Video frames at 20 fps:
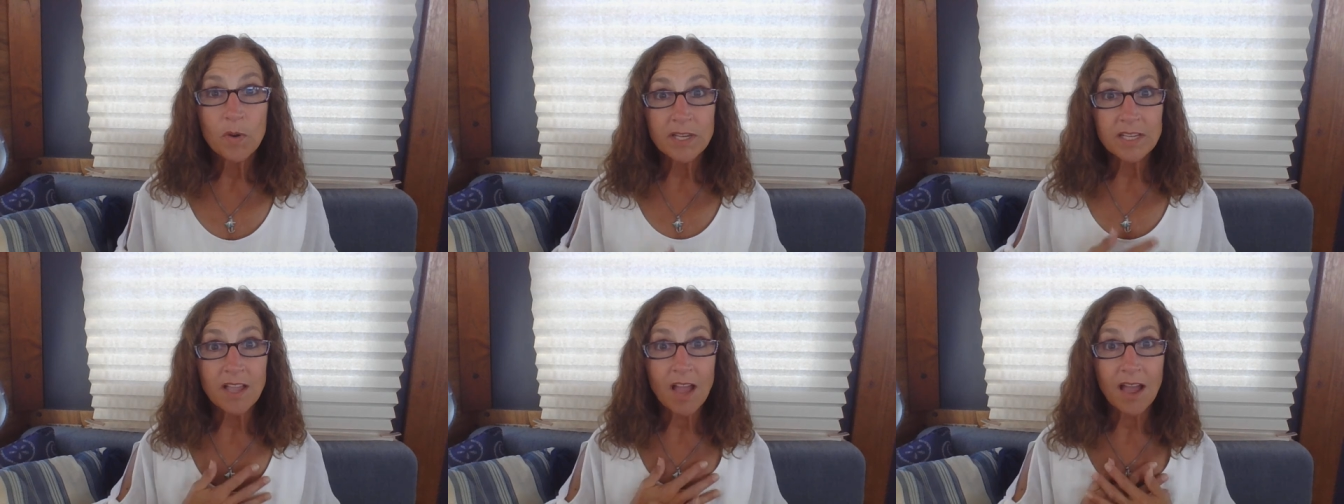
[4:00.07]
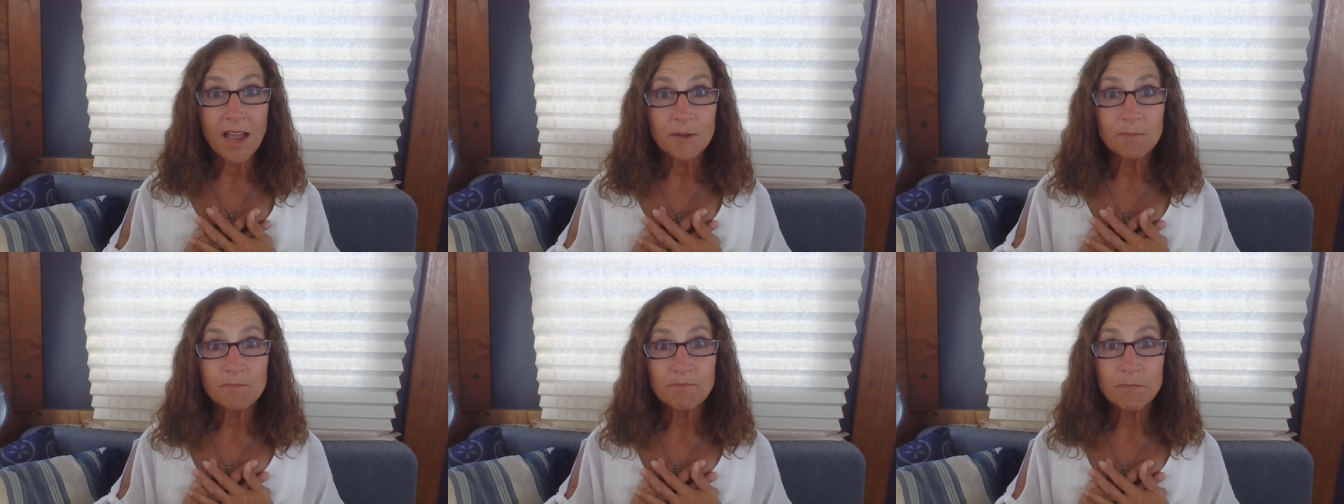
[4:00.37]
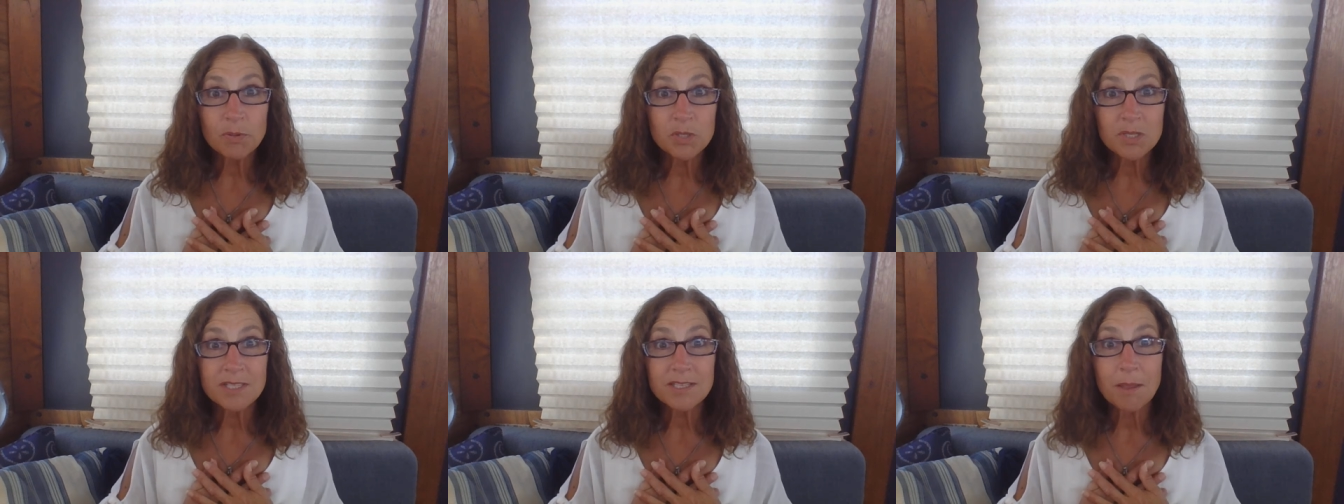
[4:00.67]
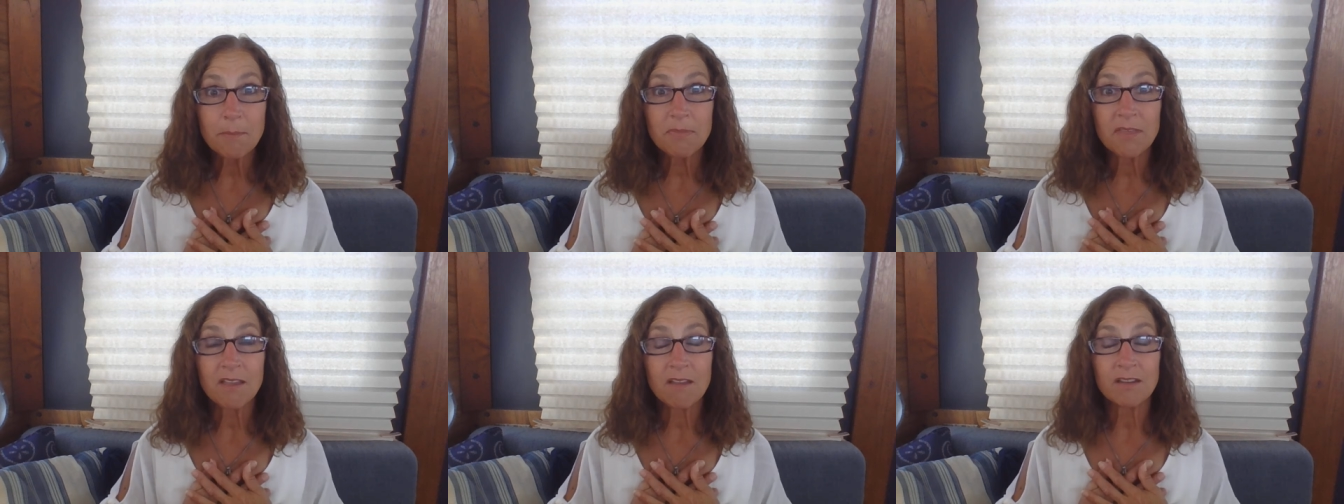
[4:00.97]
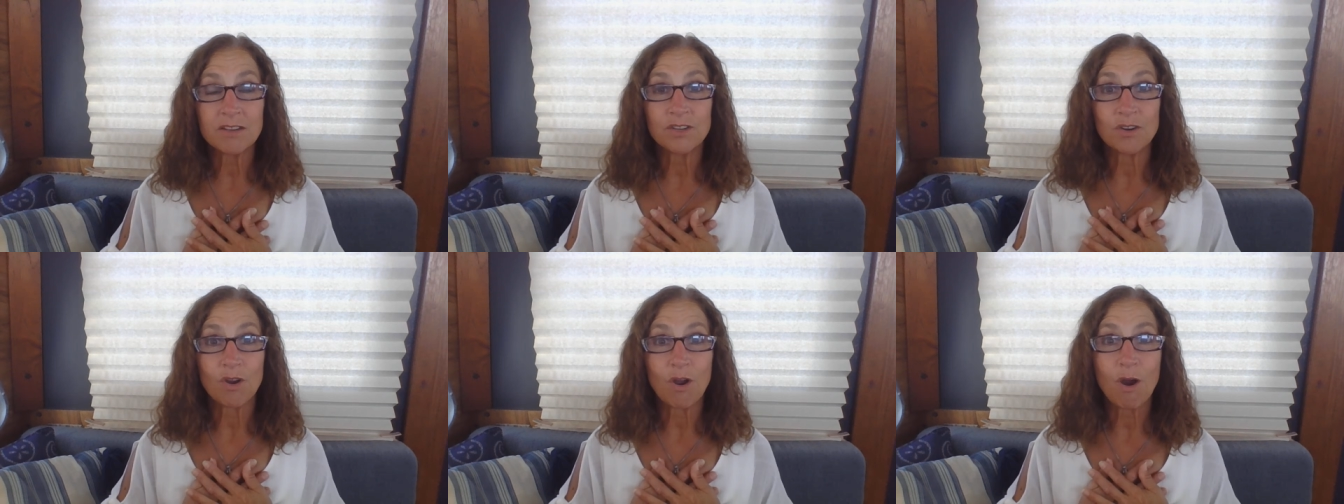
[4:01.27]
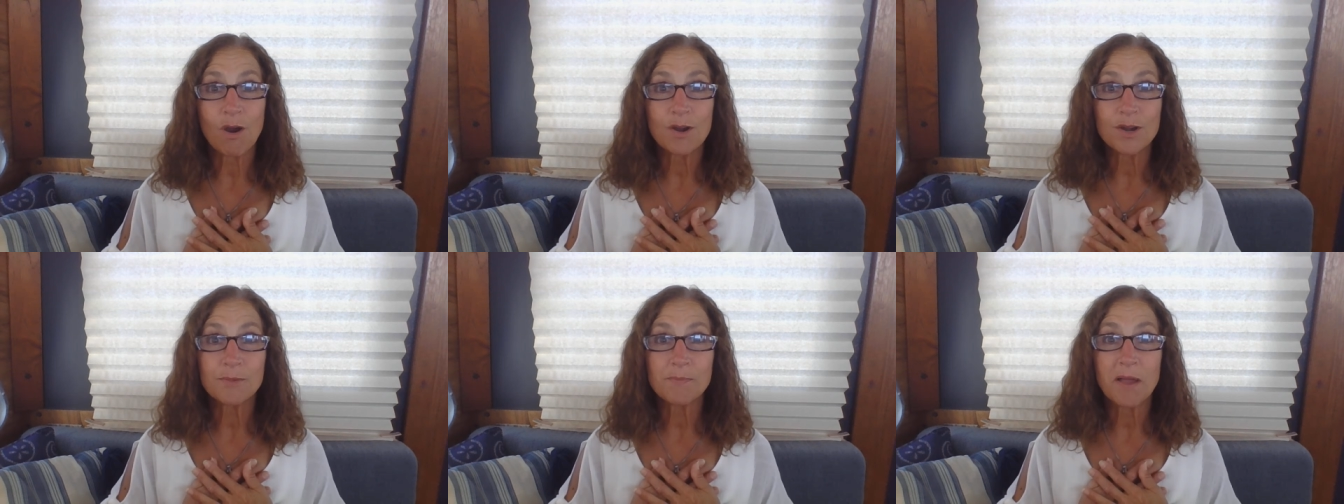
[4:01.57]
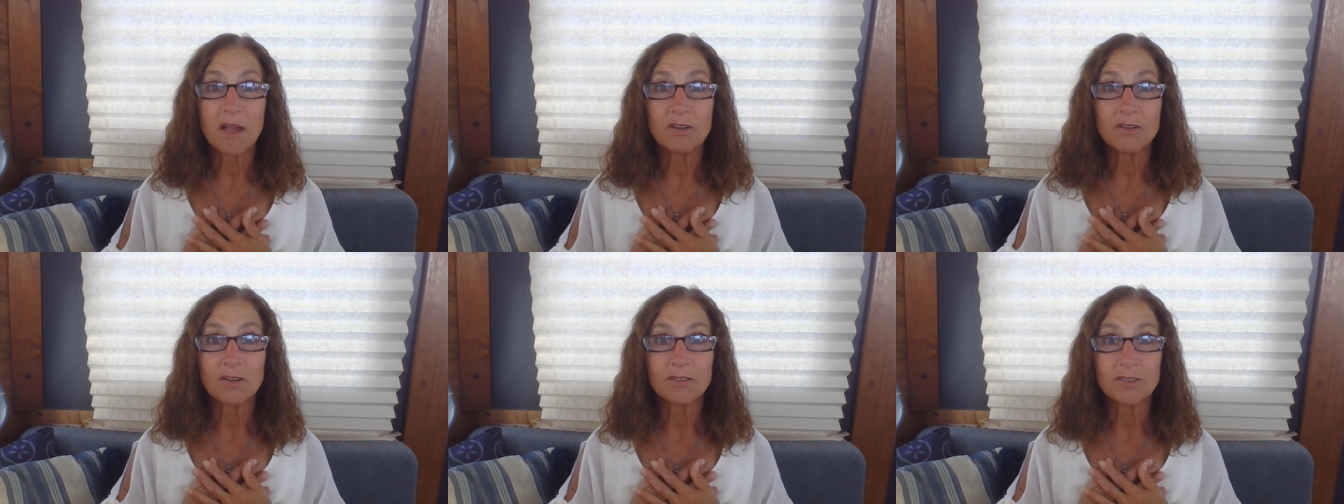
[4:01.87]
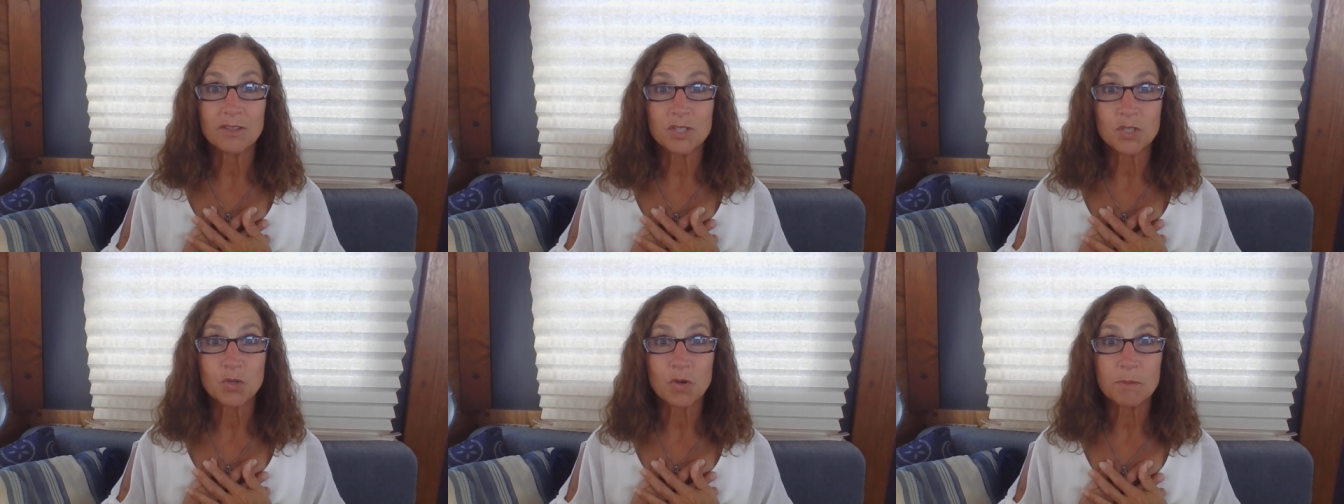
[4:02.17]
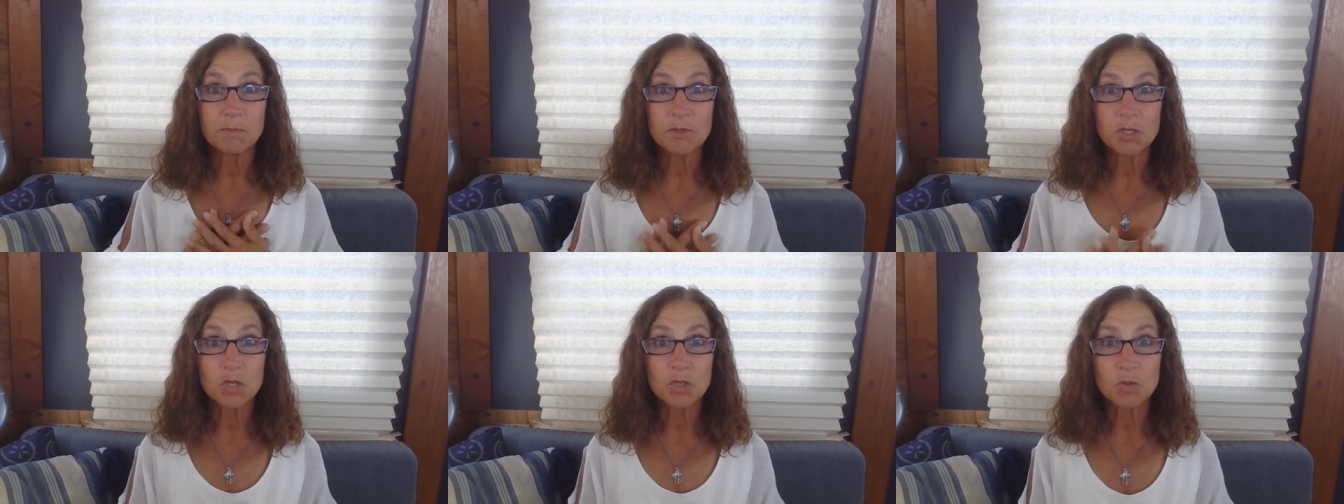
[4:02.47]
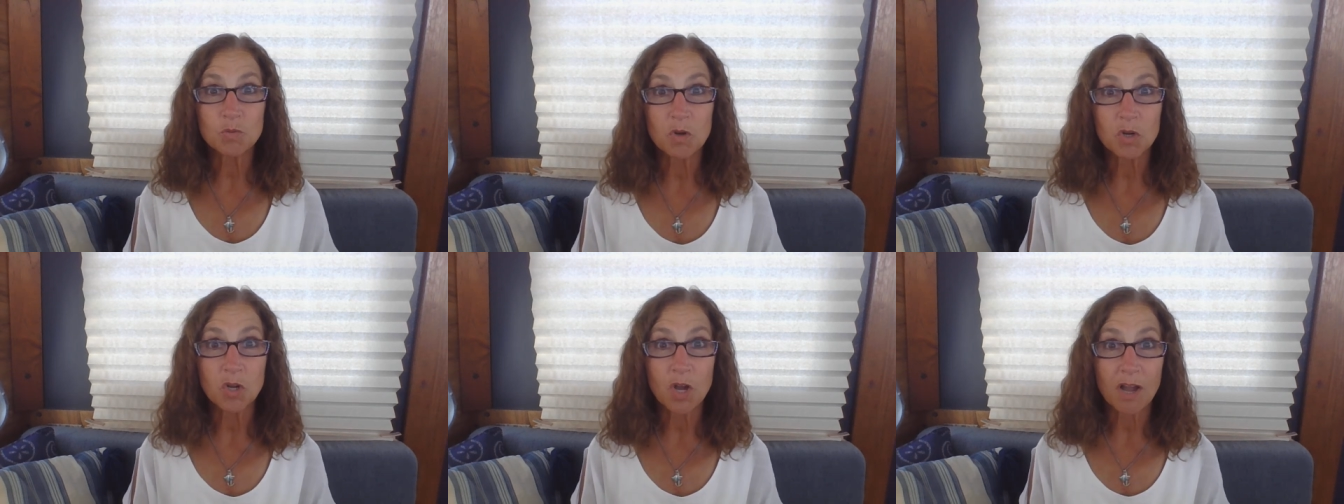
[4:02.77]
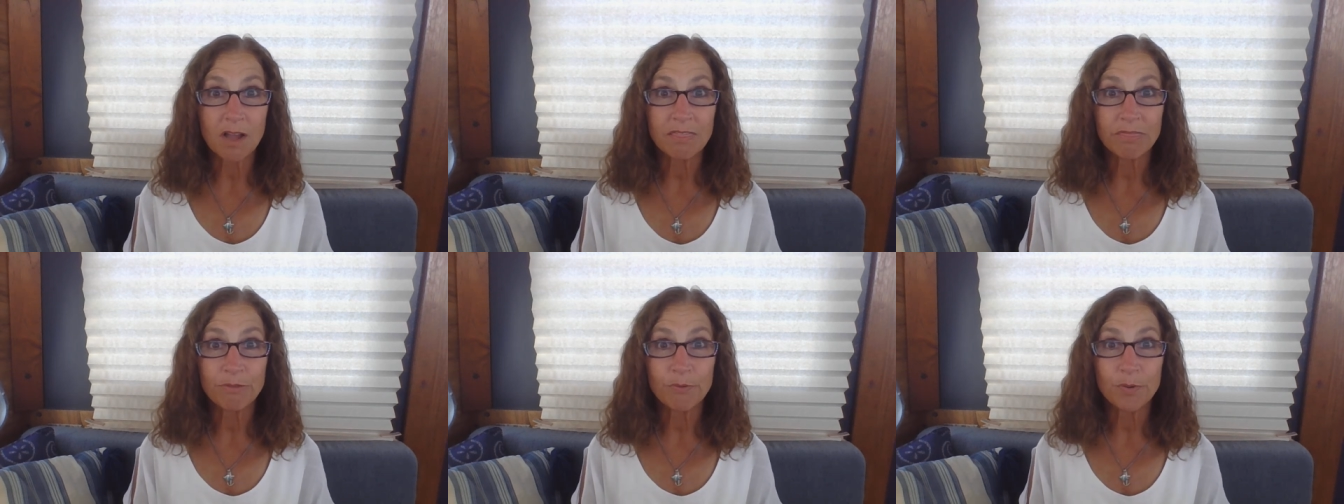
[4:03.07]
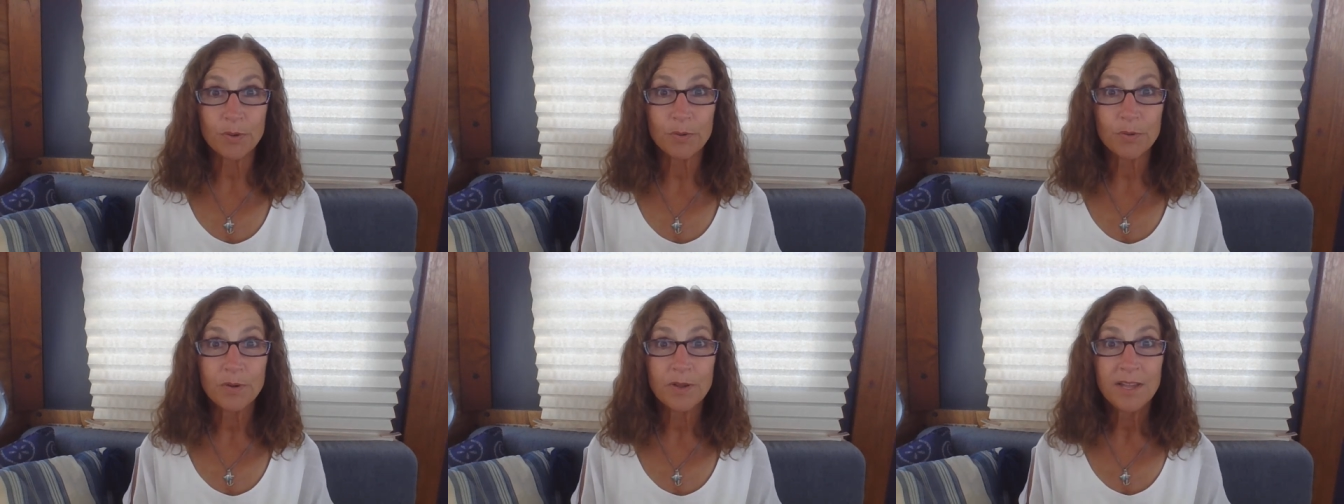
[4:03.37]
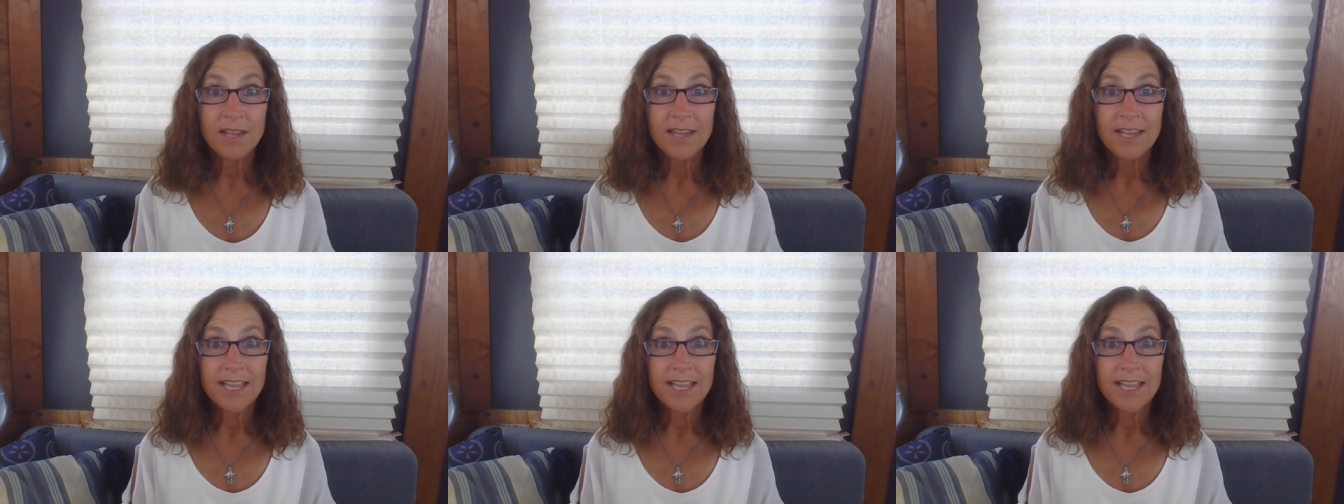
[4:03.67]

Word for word: When God puts something on your heart about the scriptures we're gone through,